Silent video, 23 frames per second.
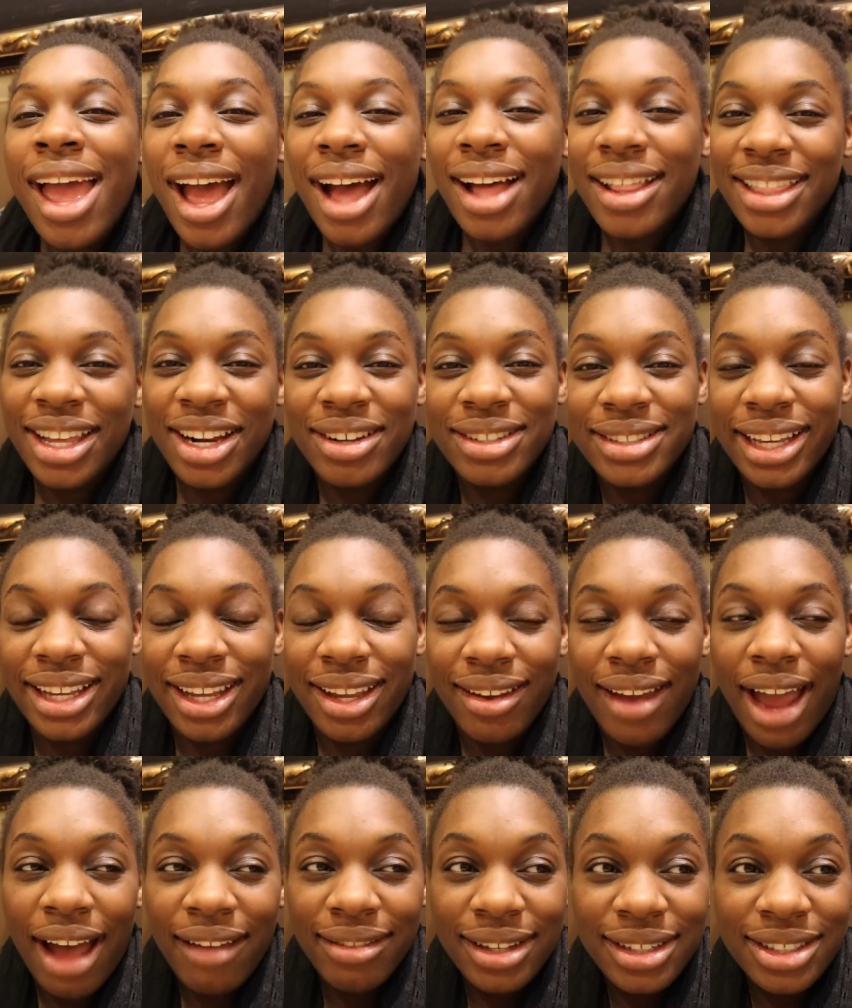And then I was like, you
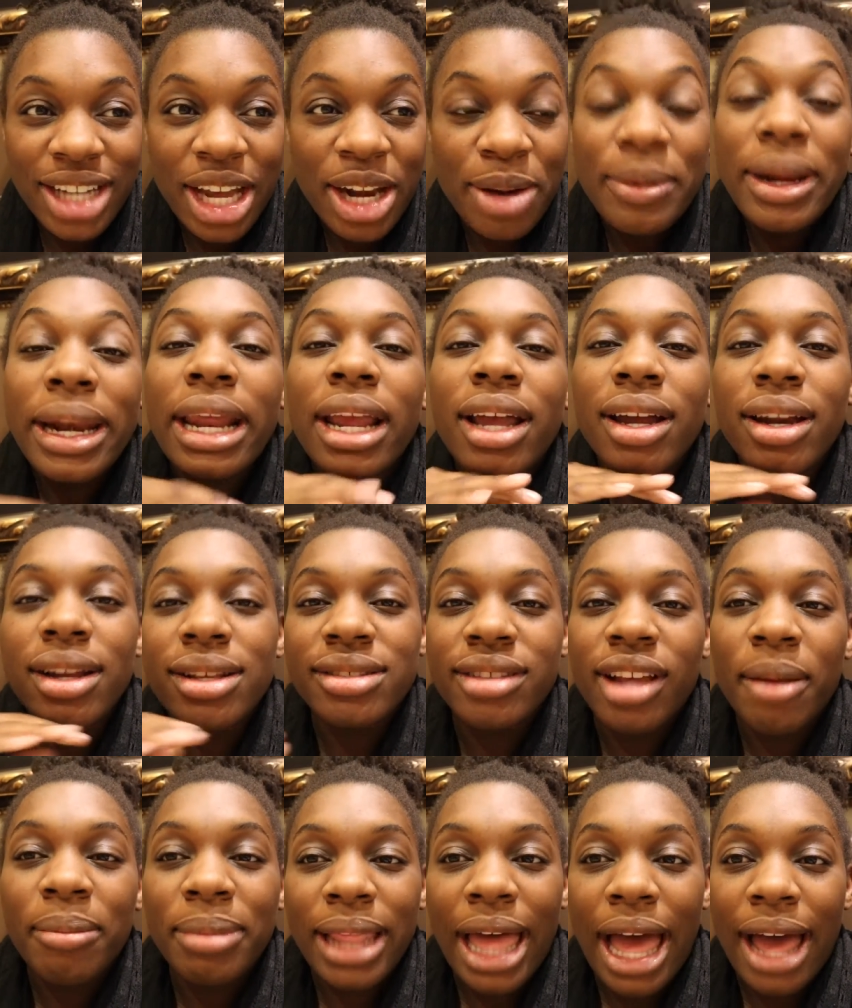have to shut up, and I couldn't
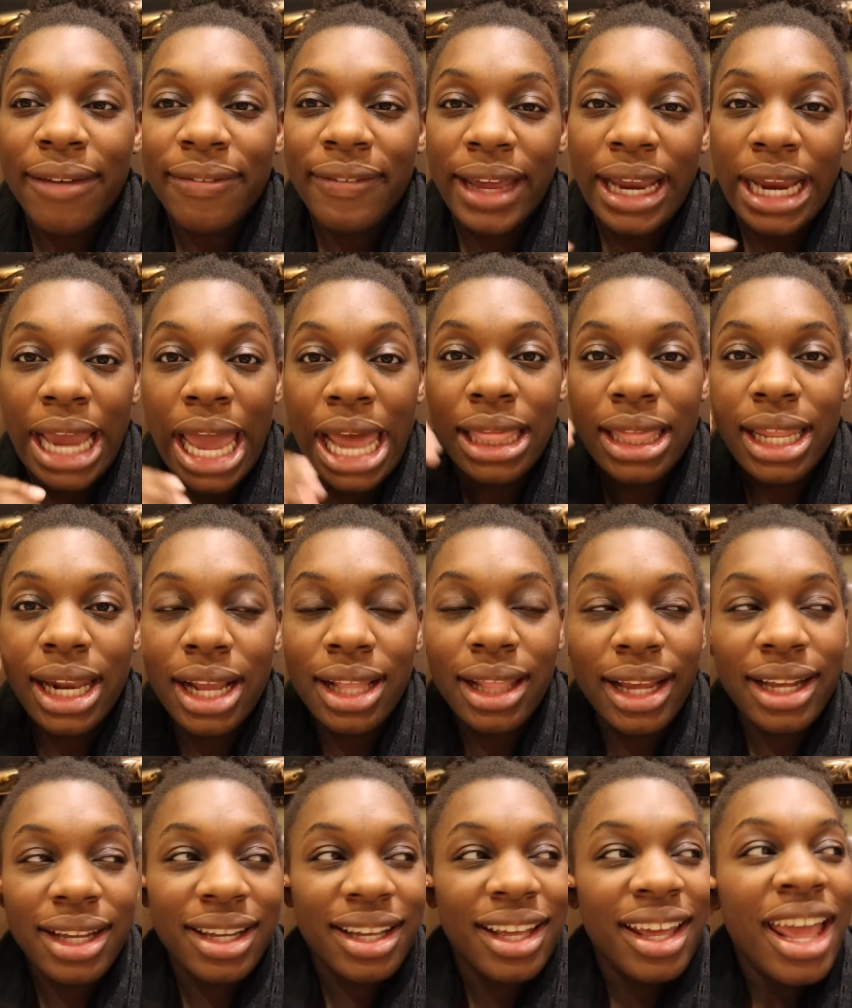stop laughing. And then I
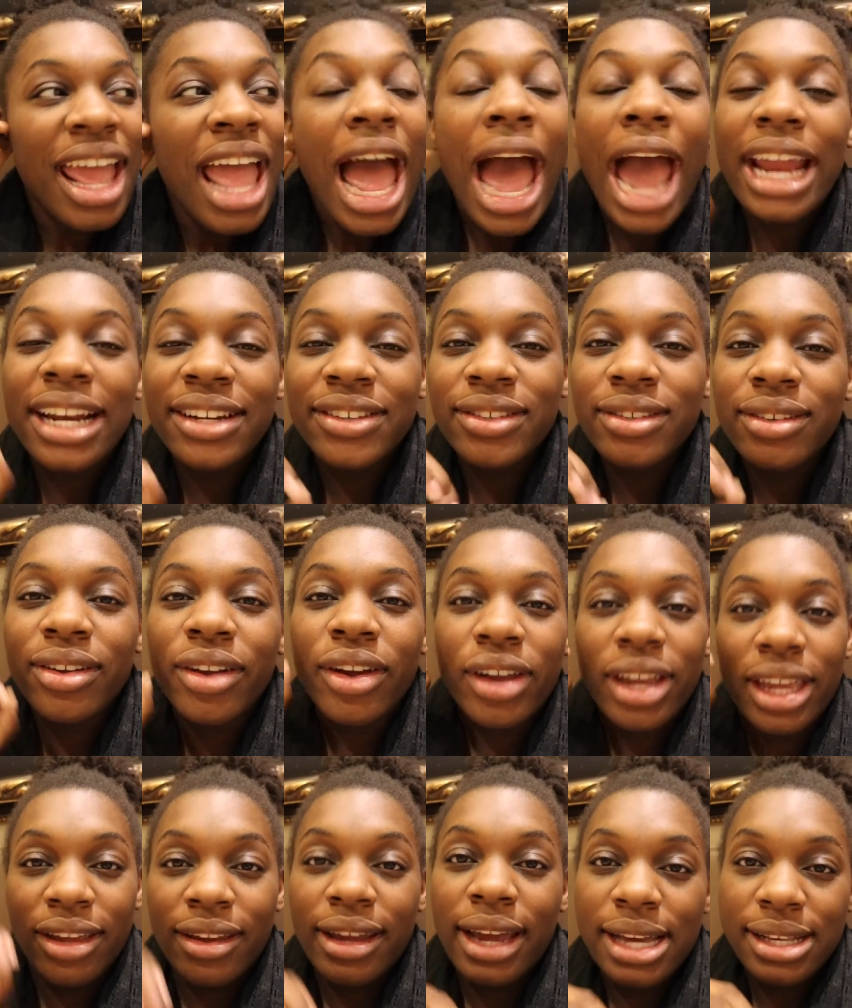like, I do,
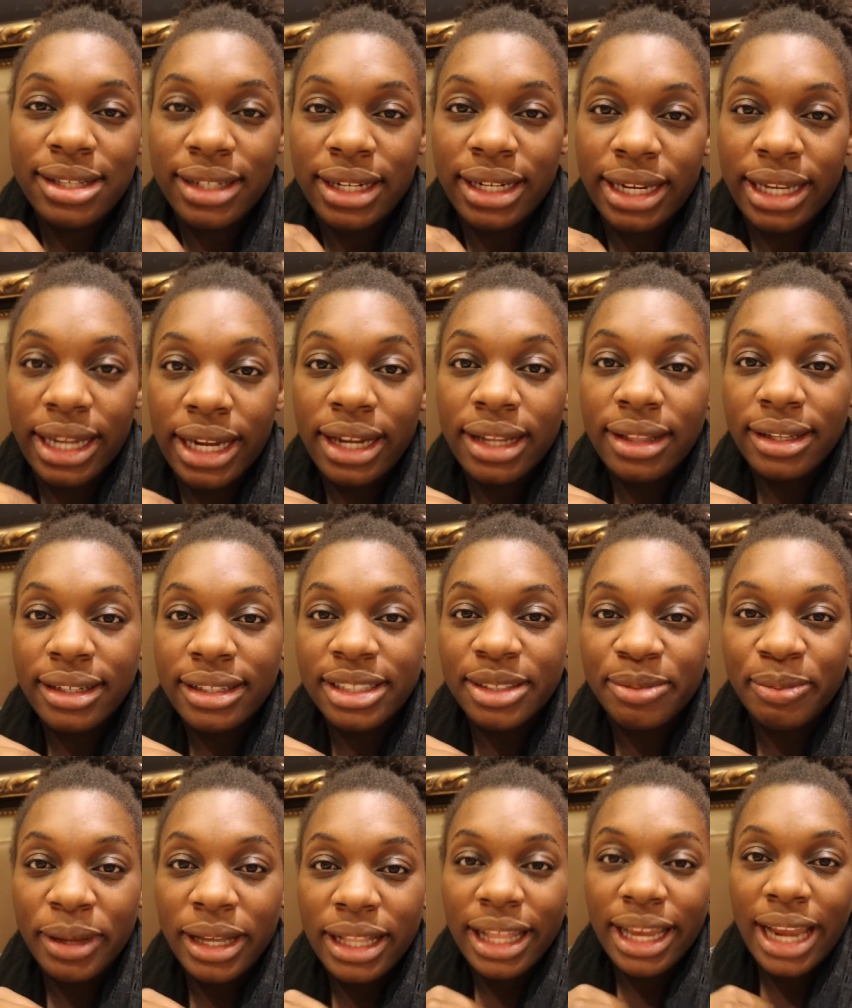you guys are gonna hear
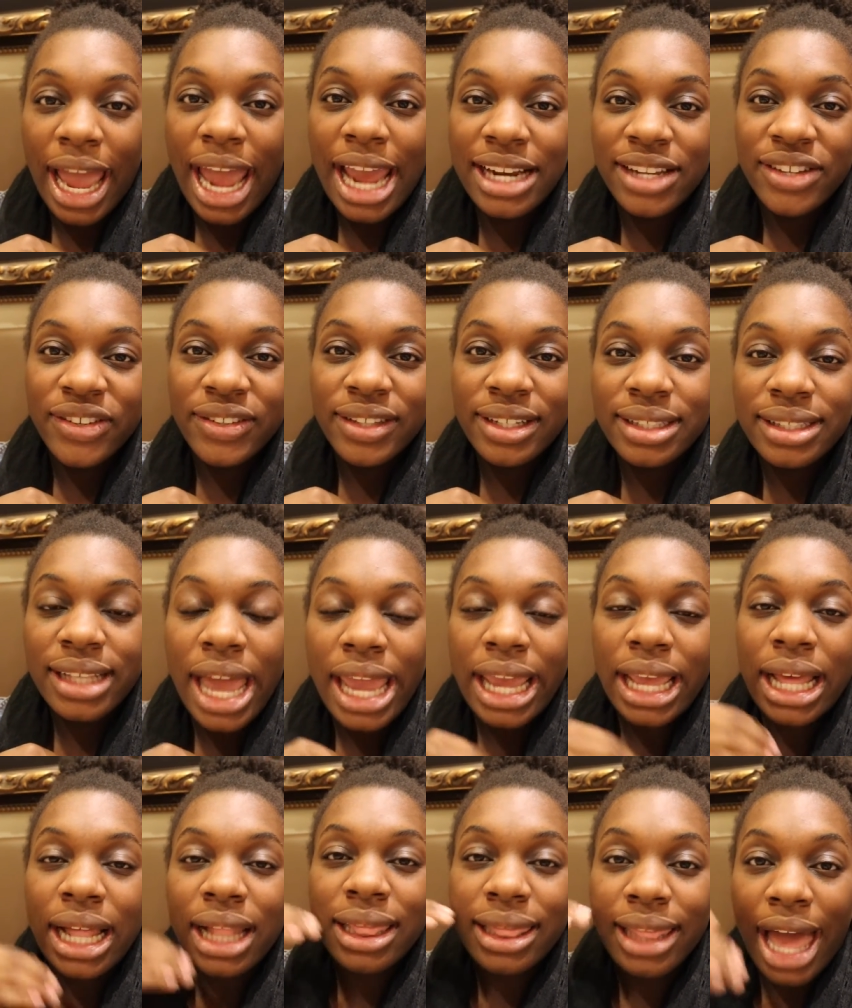this, but like I do this like
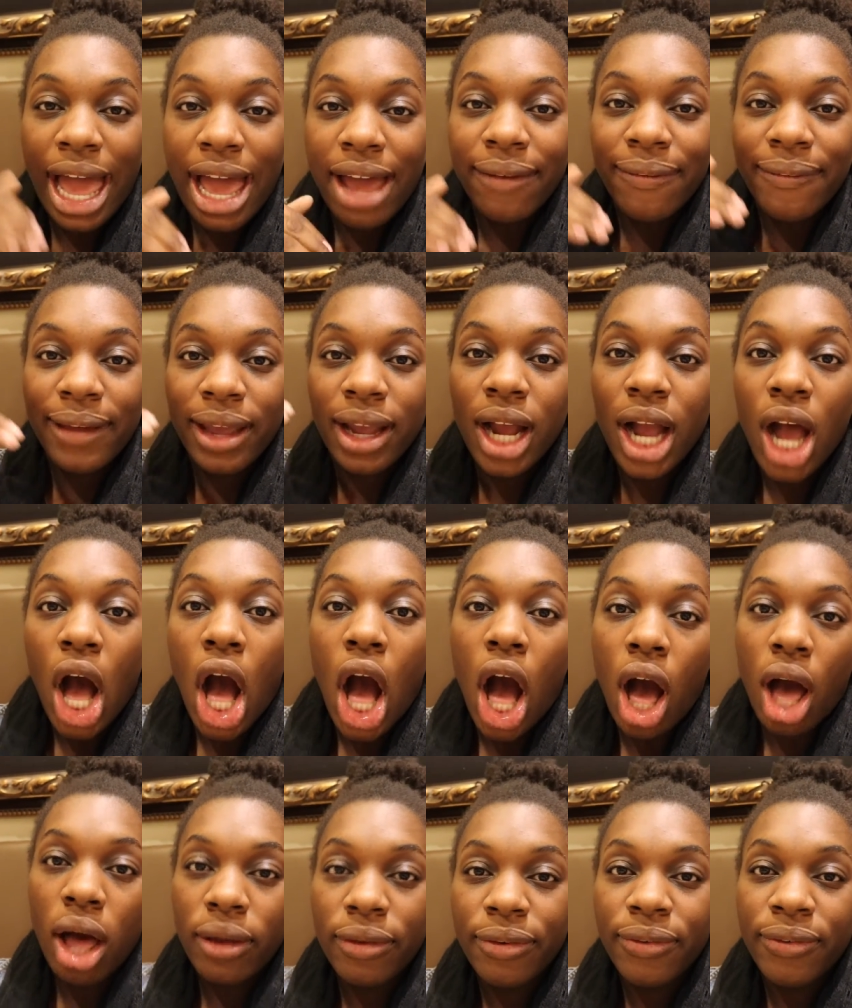laughing
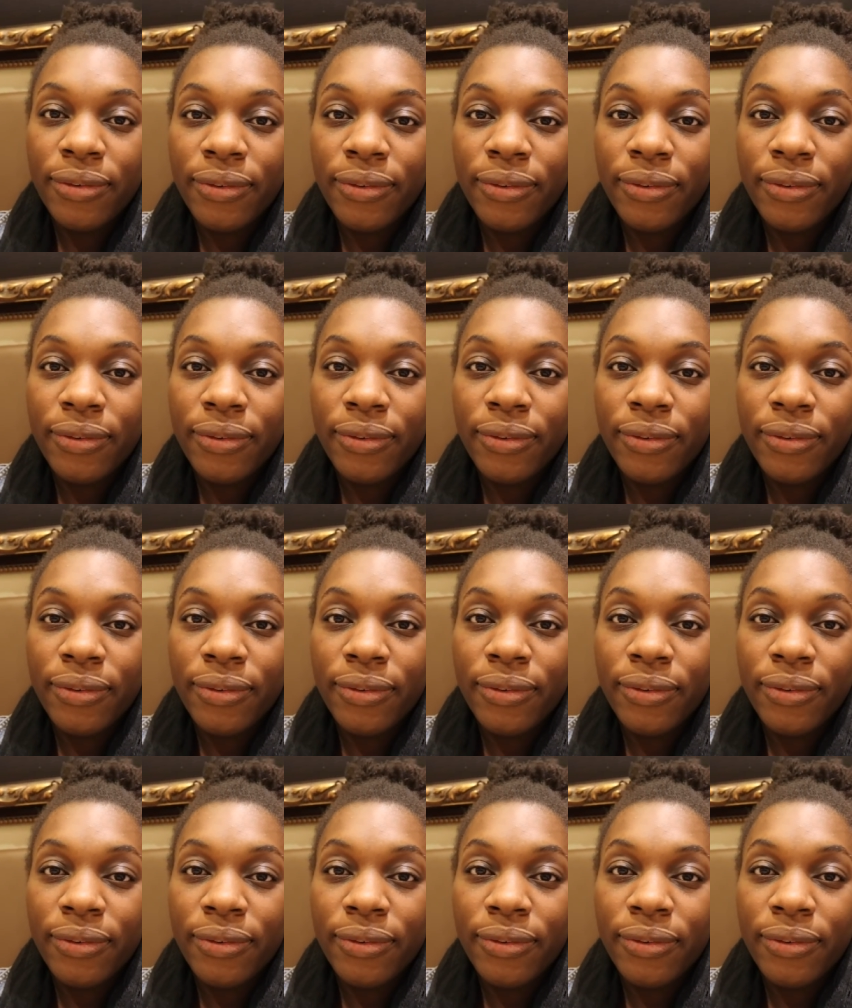cough,